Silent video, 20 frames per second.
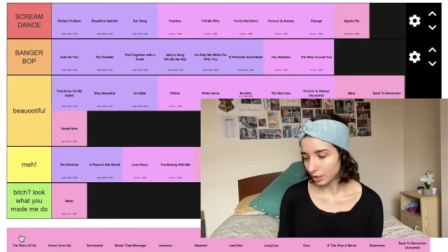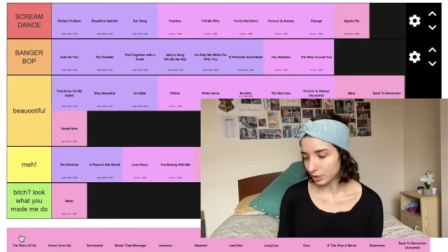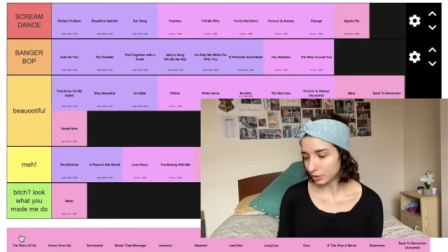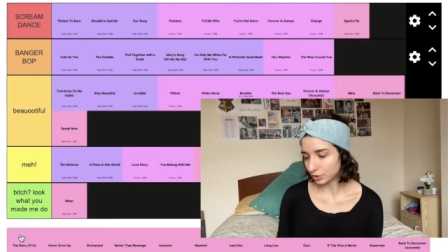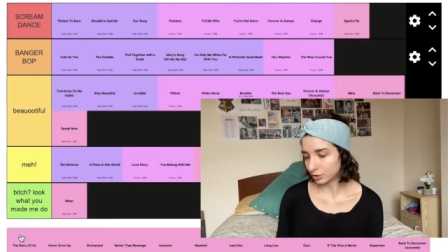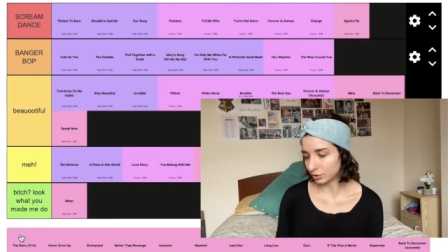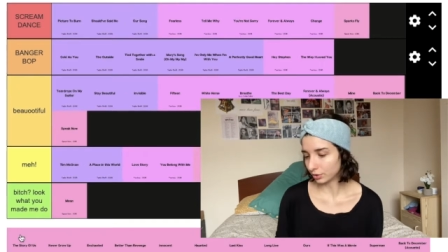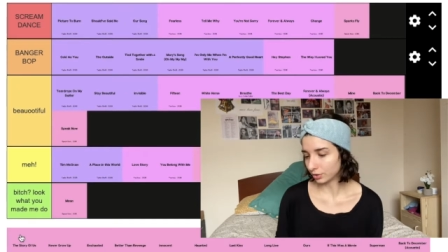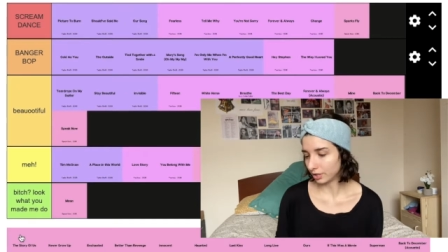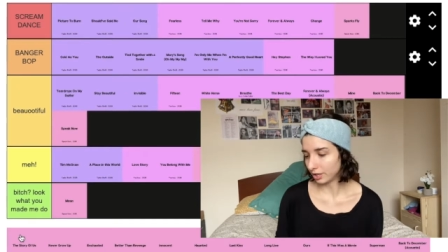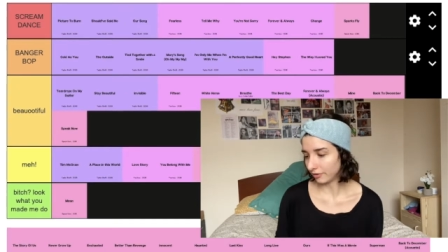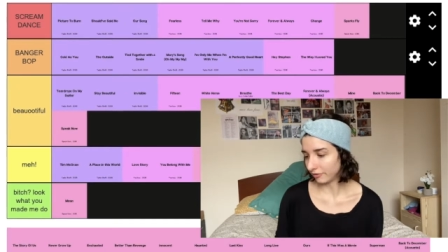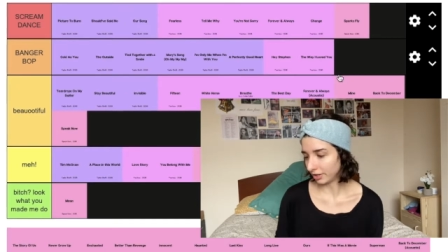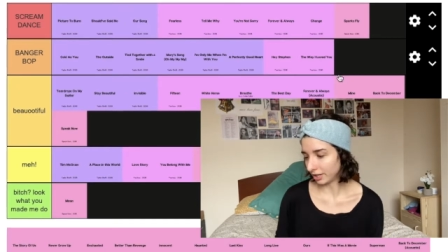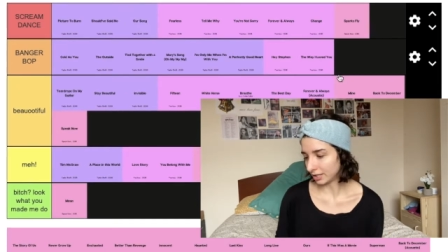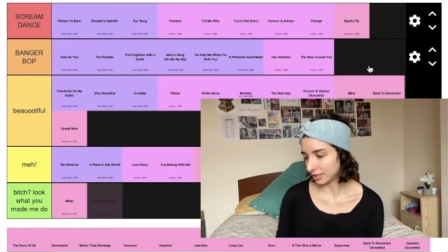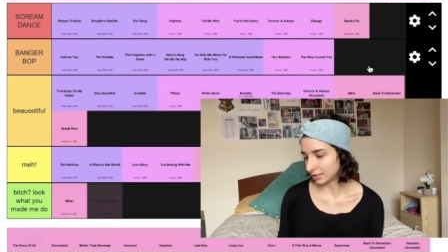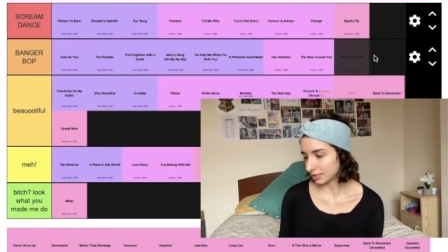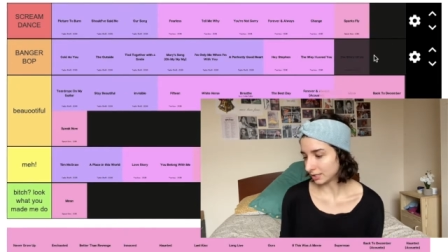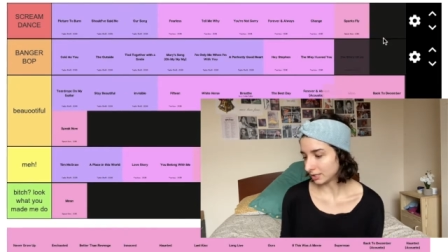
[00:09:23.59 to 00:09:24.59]
The story of
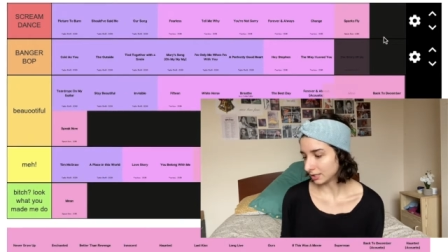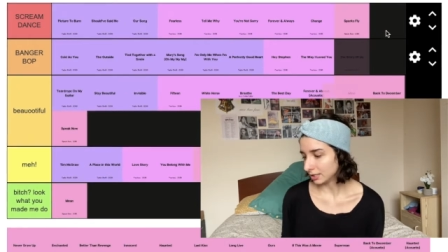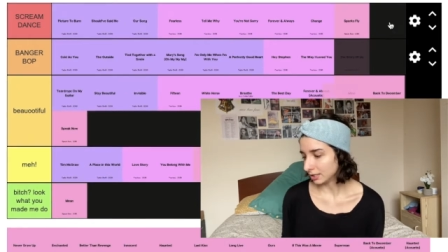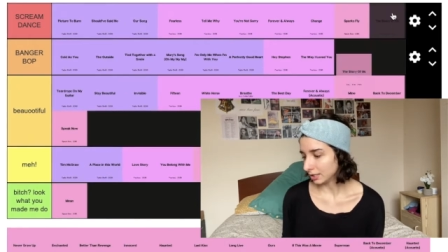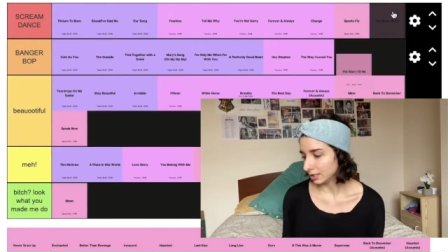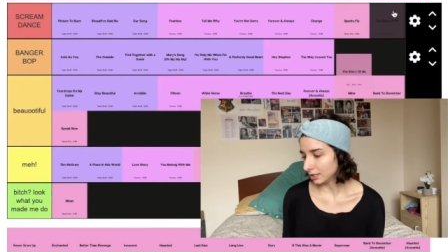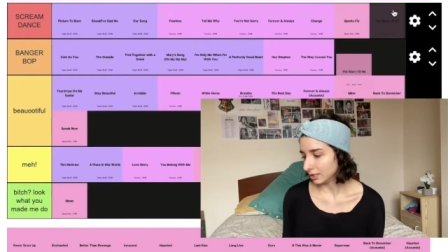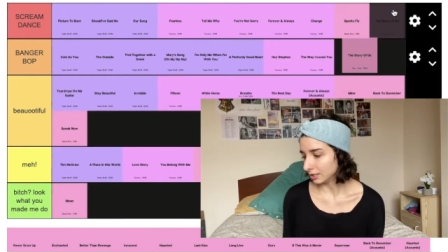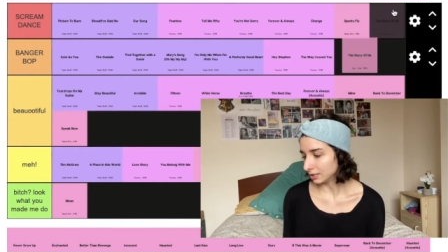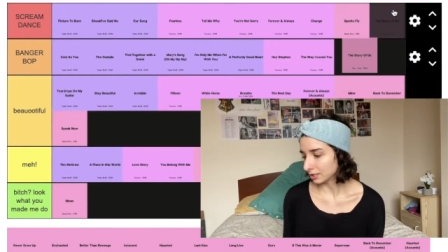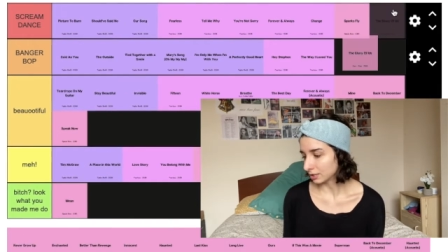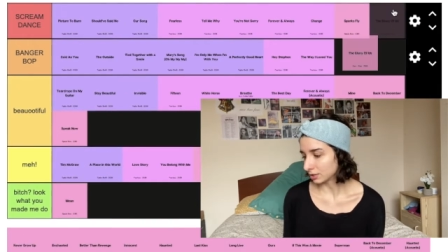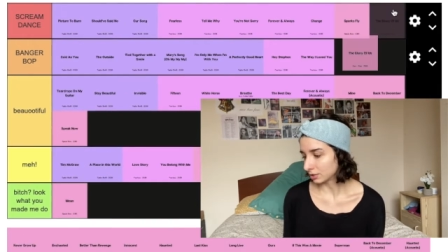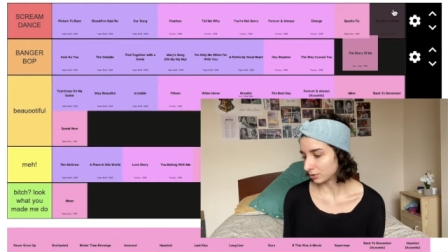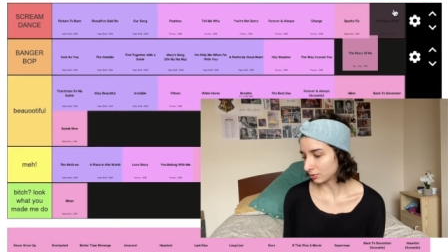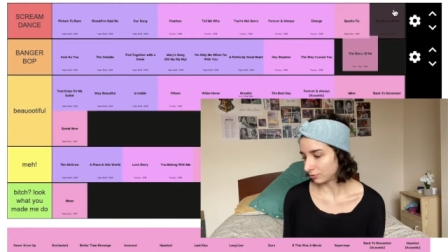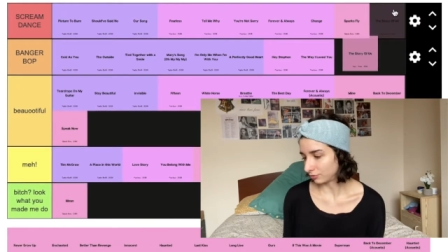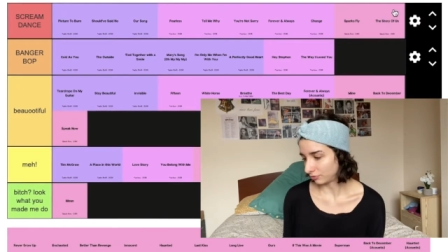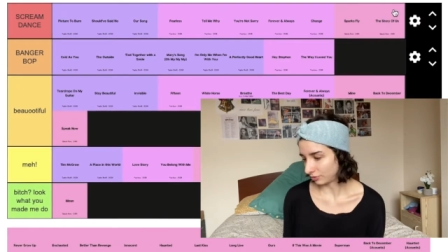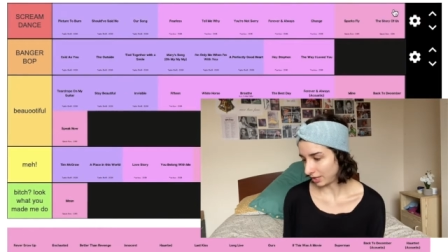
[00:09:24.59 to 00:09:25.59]
us is a
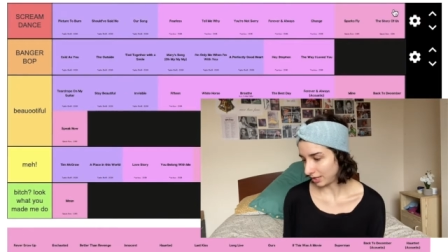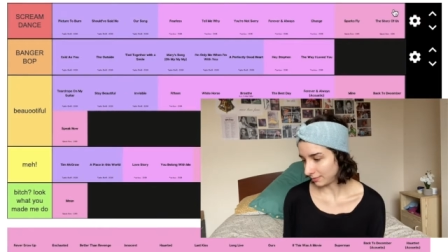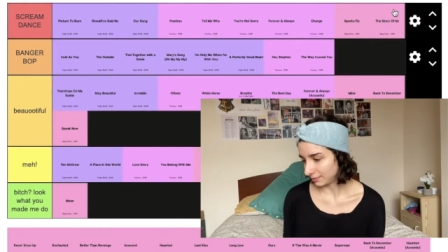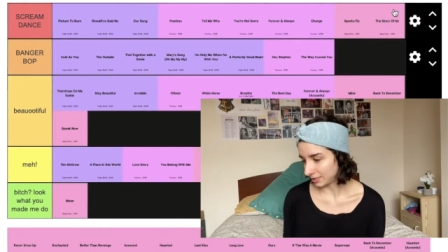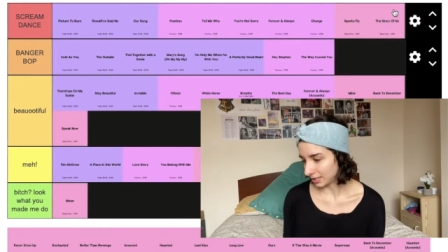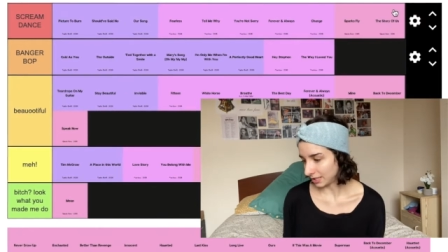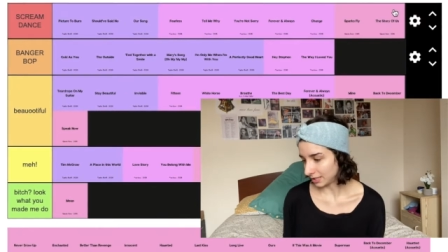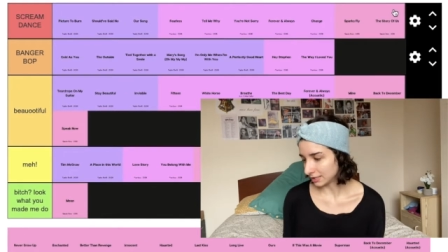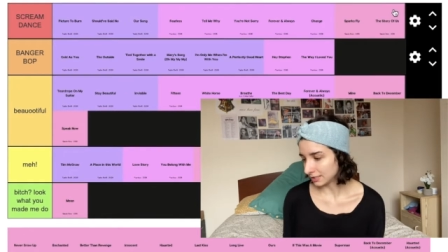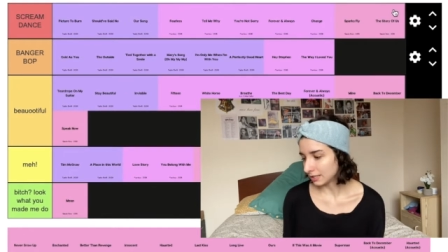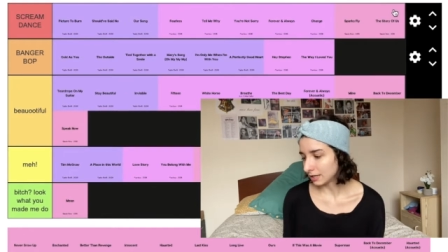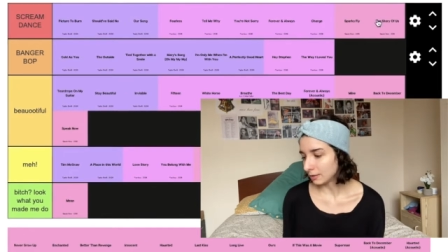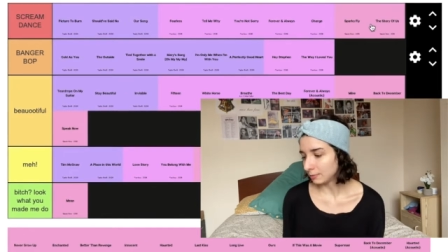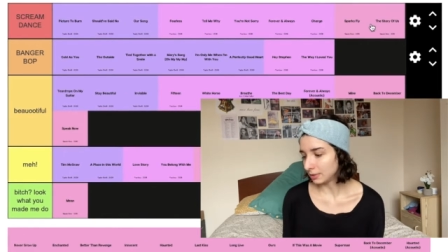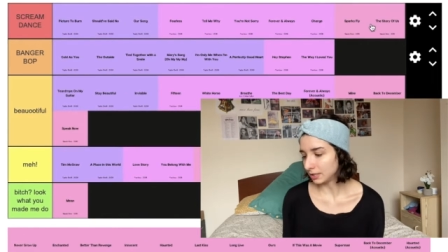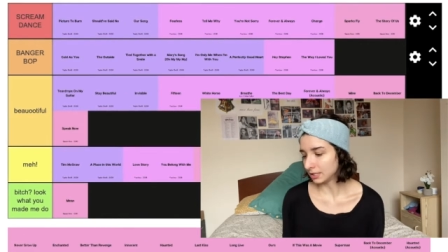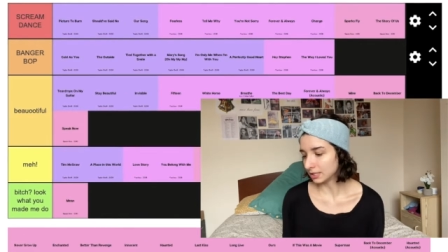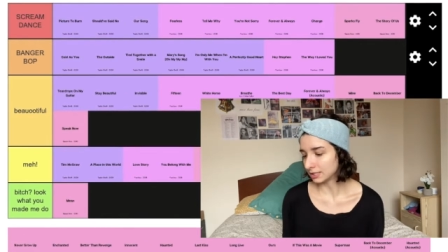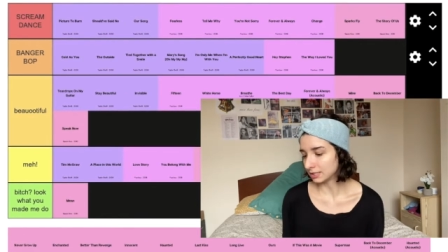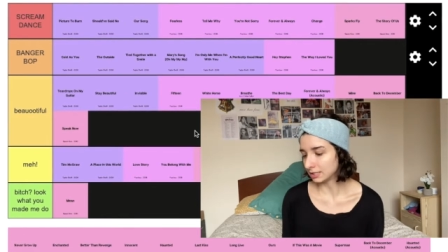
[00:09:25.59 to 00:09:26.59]
scream dance
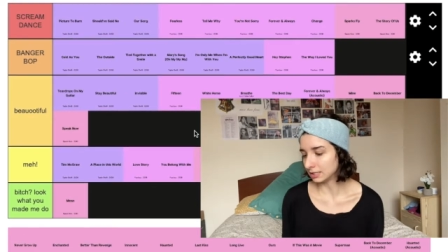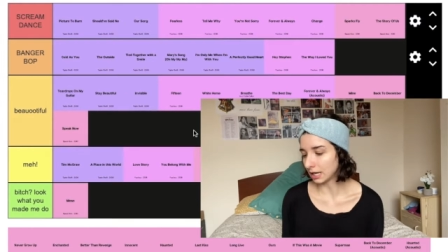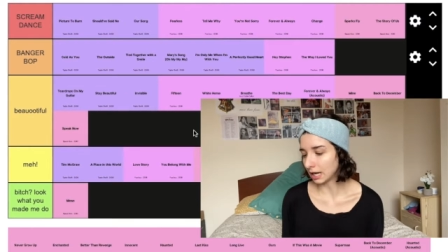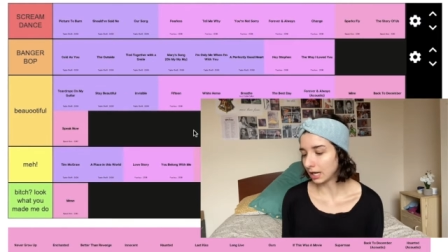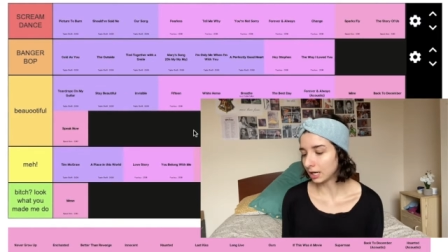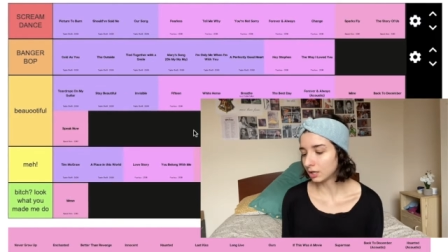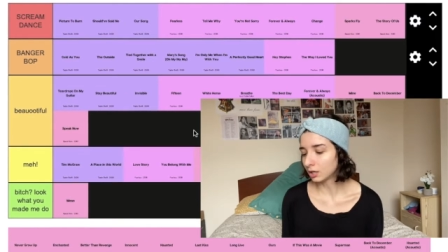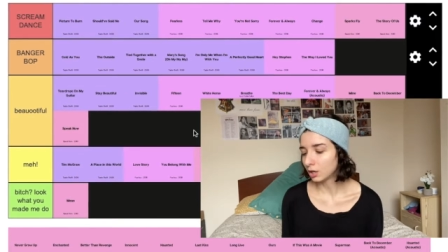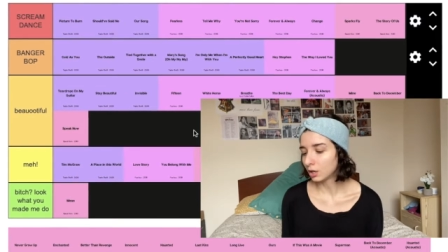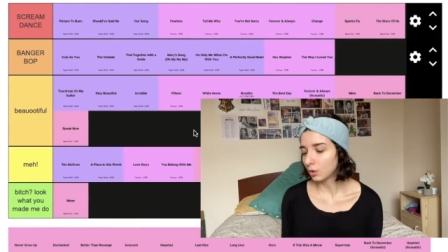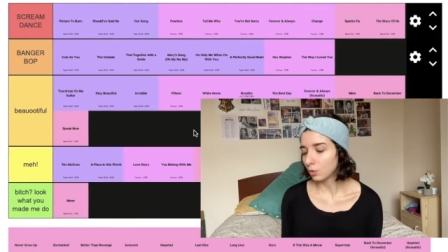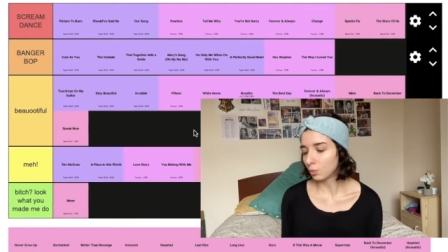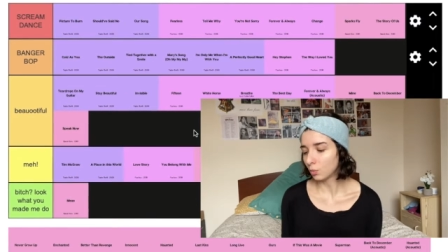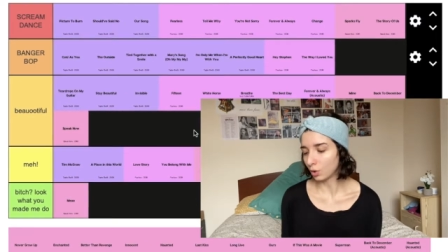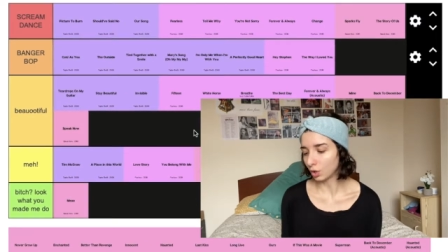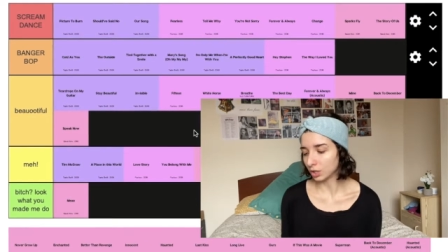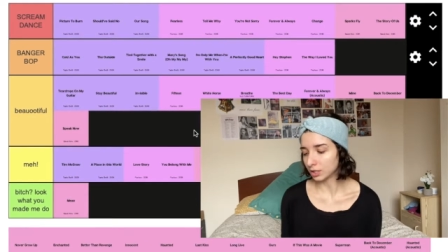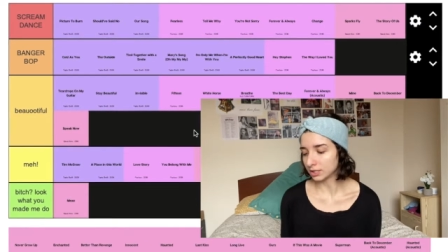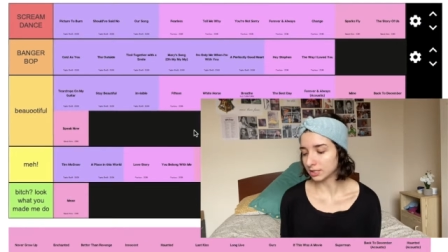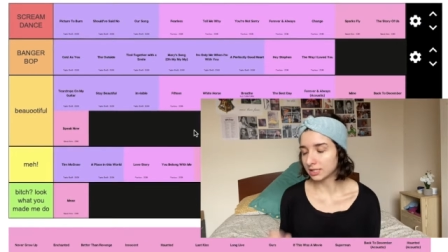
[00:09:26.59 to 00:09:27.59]
because that
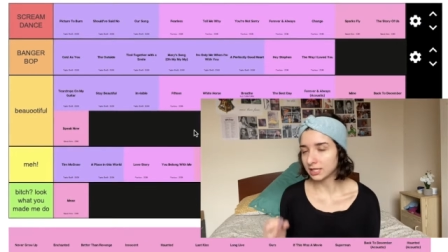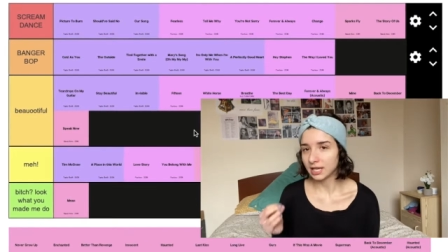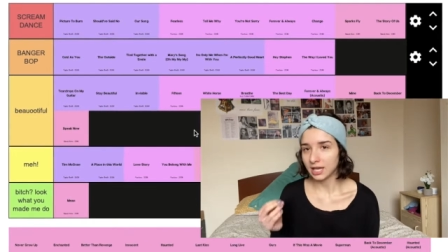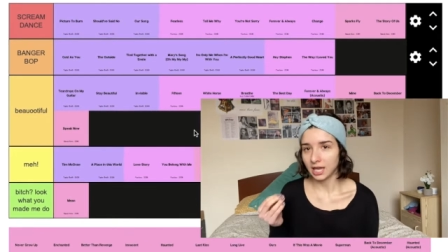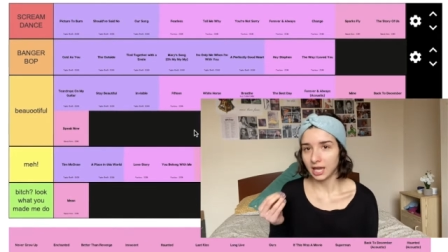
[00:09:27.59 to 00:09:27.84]
was